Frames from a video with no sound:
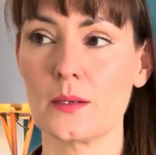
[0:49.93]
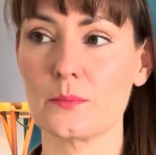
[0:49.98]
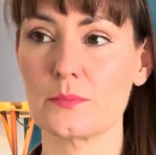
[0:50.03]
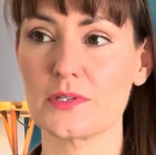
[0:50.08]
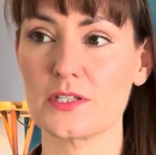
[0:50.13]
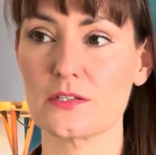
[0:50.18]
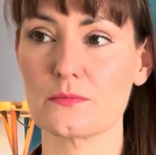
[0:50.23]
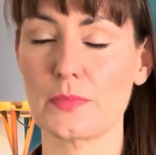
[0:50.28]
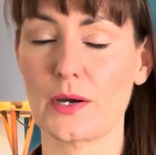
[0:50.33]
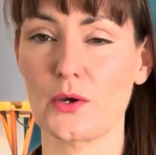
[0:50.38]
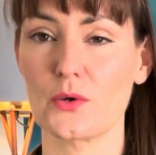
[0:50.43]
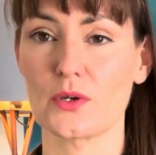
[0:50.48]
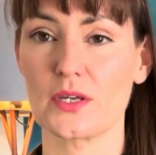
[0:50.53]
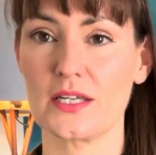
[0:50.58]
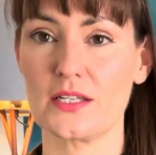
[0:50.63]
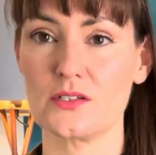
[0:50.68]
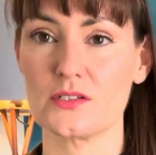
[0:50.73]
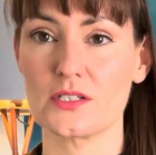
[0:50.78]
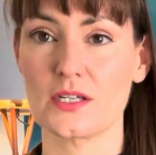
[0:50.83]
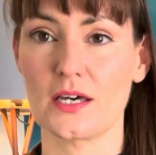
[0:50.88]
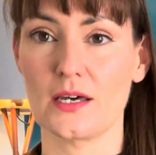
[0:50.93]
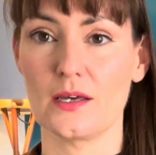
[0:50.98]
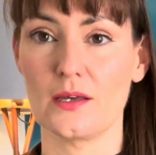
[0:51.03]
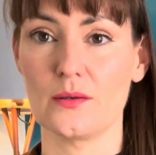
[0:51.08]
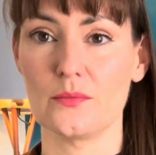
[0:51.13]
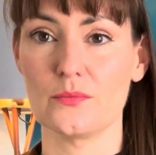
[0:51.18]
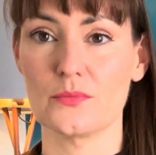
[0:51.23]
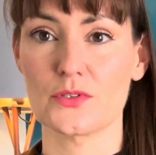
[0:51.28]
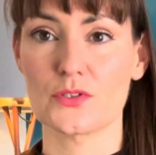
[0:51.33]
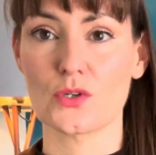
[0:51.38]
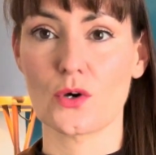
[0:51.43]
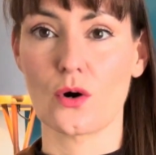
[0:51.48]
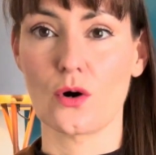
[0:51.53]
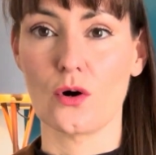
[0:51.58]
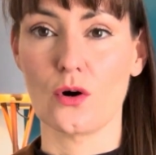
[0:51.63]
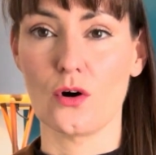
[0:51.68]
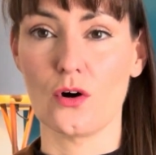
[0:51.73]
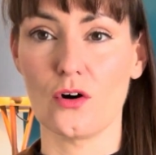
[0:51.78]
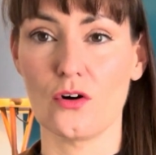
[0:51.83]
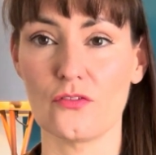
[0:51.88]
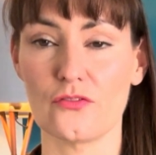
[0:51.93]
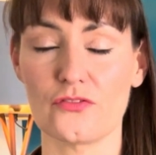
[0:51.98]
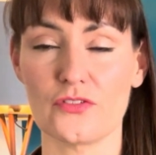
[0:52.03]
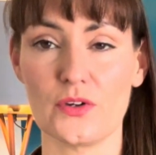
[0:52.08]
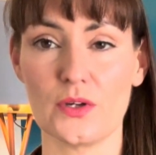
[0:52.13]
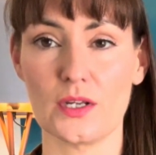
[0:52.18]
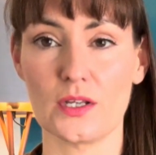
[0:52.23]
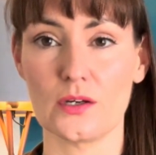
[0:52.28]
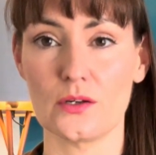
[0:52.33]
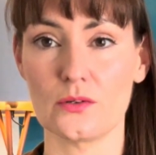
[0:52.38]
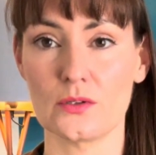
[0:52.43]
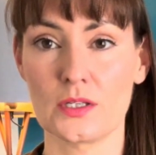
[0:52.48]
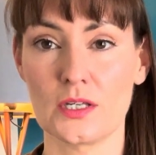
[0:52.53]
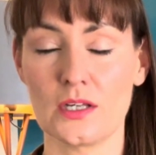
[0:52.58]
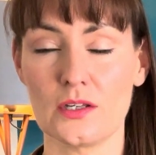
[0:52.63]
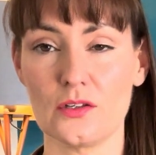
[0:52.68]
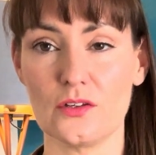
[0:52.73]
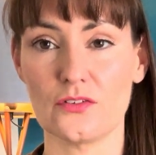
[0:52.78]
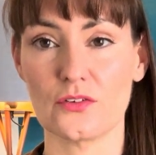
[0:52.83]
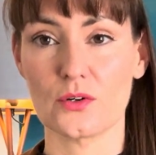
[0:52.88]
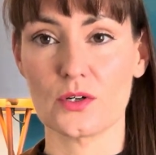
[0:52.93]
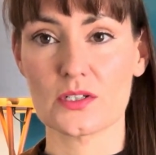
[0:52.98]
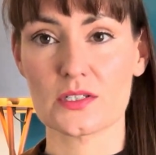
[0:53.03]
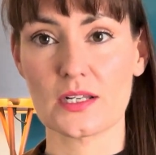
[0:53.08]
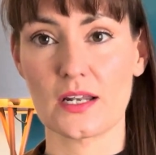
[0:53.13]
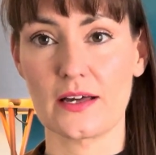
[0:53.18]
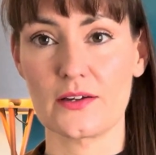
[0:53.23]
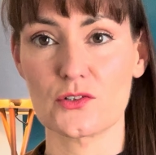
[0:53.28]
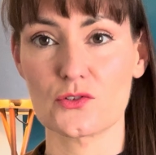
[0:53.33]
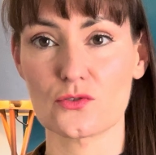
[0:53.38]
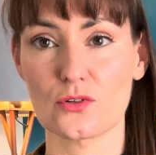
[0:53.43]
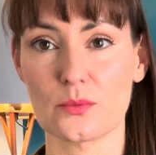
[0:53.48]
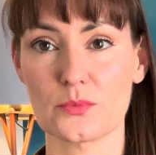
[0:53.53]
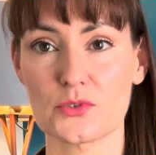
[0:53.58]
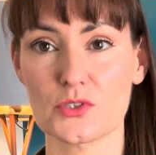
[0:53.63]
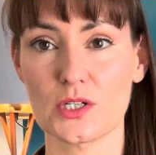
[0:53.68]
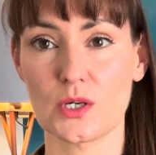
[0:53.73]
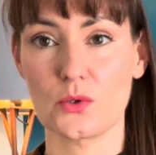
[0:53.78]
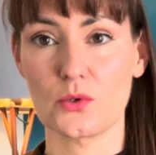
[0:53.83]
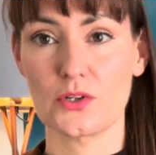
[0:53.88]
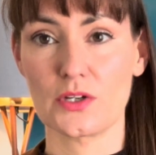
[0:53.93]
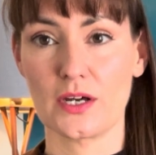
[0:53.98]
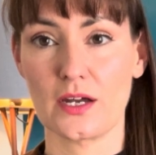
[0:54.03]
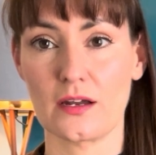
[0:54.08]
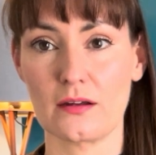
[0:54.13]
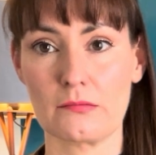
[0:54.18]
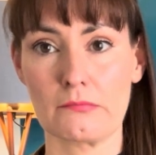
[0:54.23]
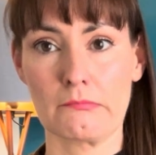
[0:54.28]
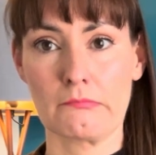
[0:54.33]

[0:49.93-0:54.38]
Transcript: bespoke in terms of, you know, you've got a slight drop shoulder,